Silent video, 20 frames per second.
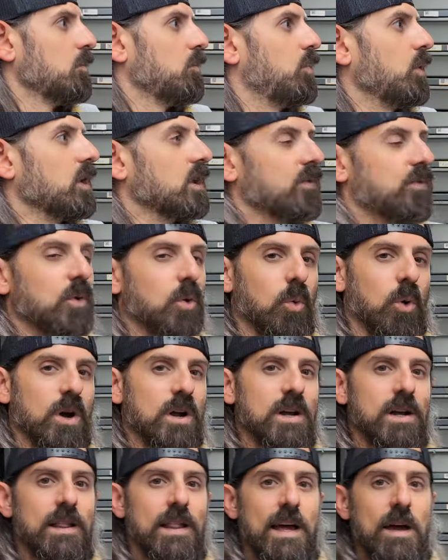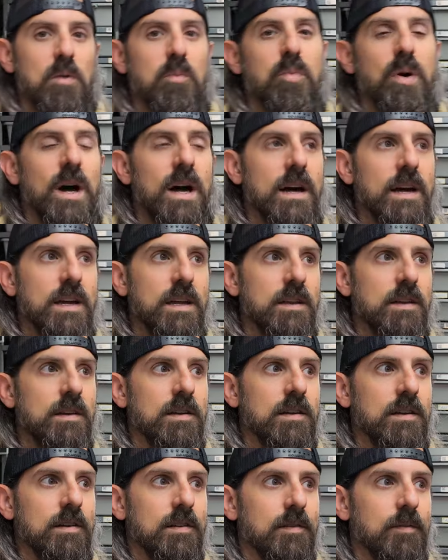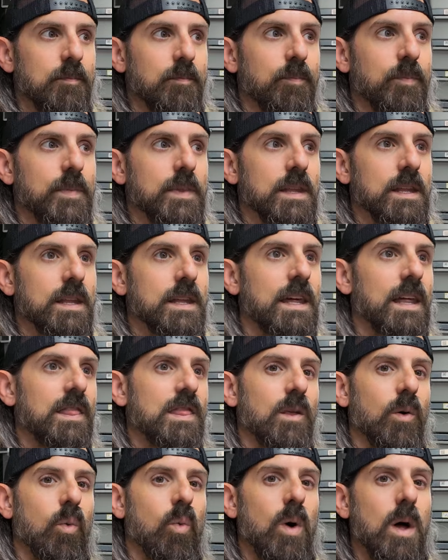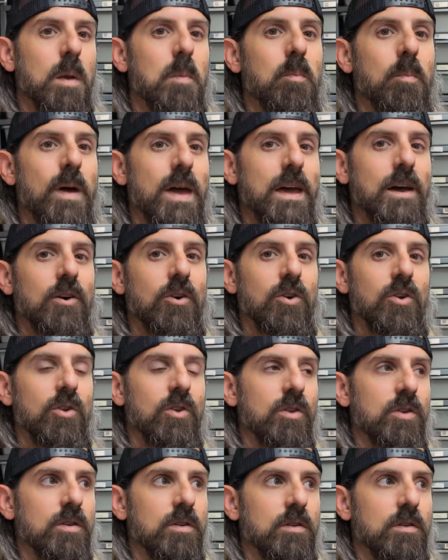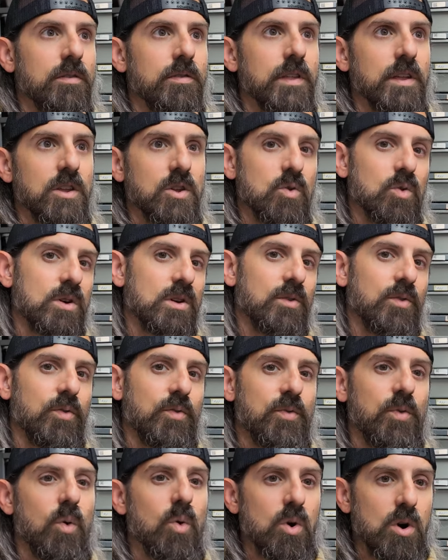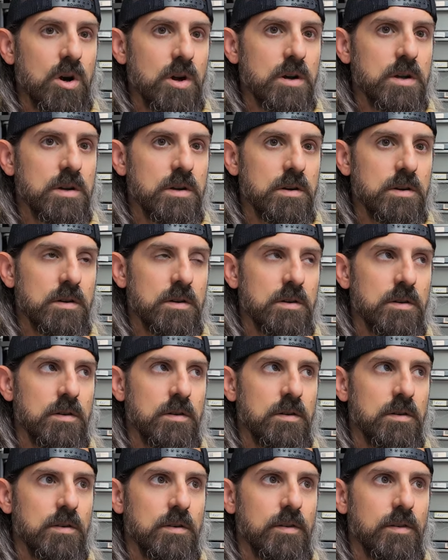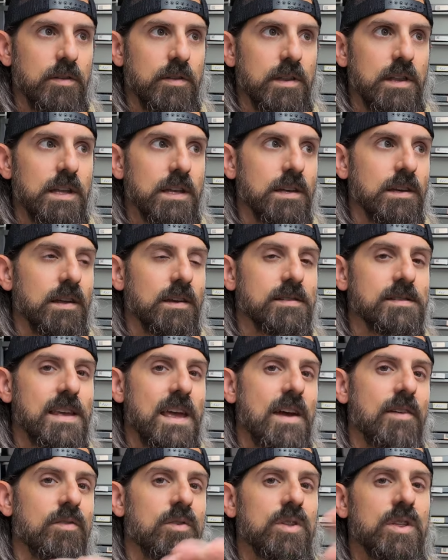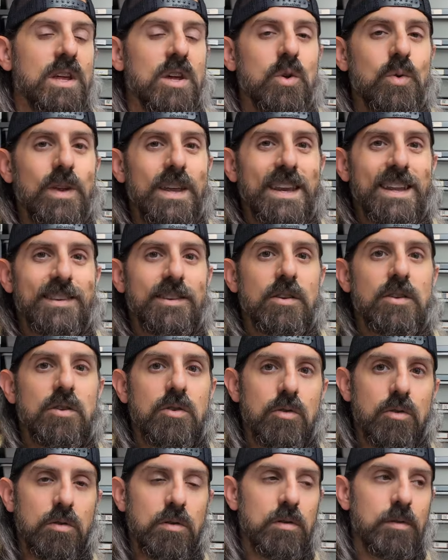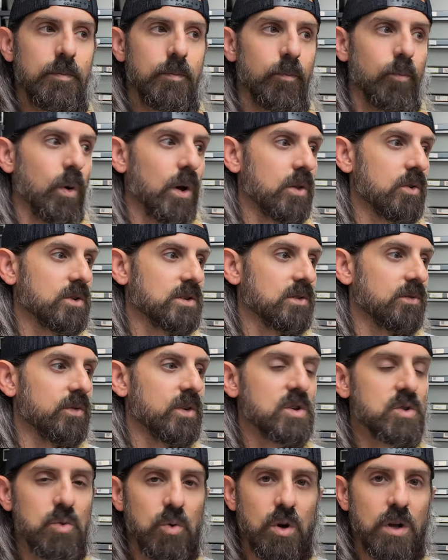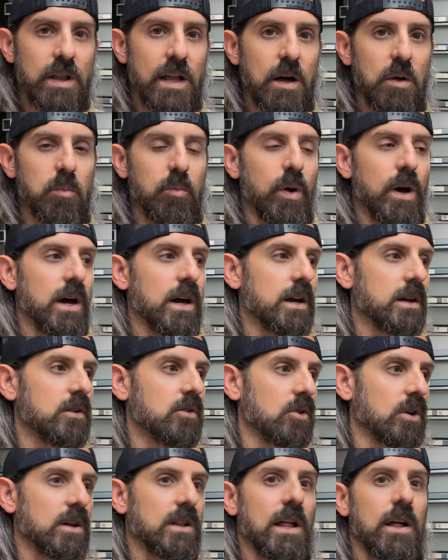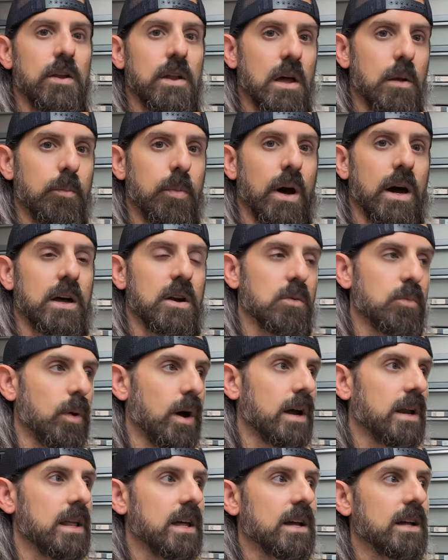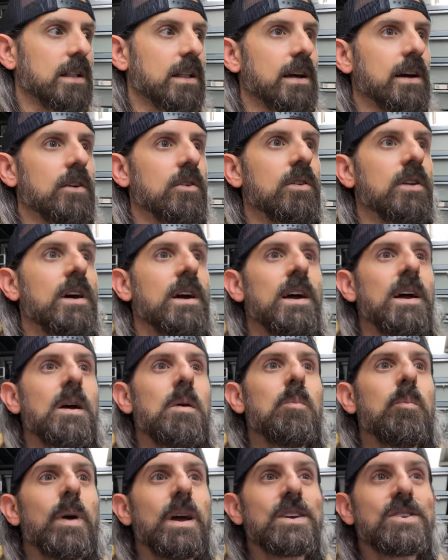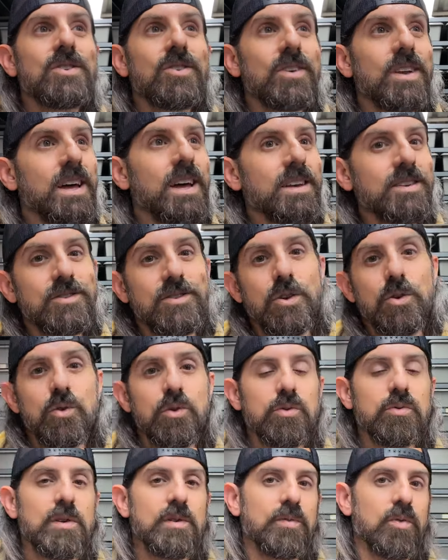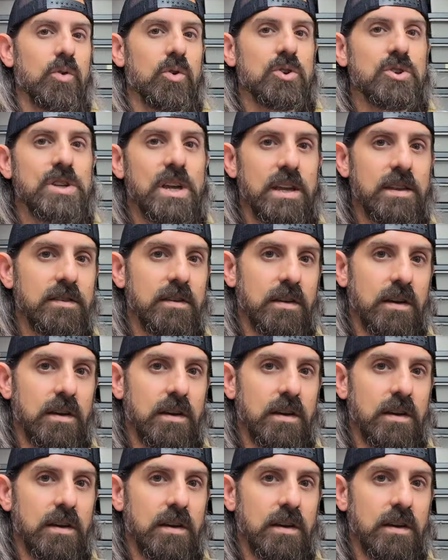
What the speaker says: But if you're working clown pied, get the one male that you can afford that does everything you need it to do. Whether it's a visual clown pied or clown head pied or pied head clown, make sure it has 2, 3, 4 genes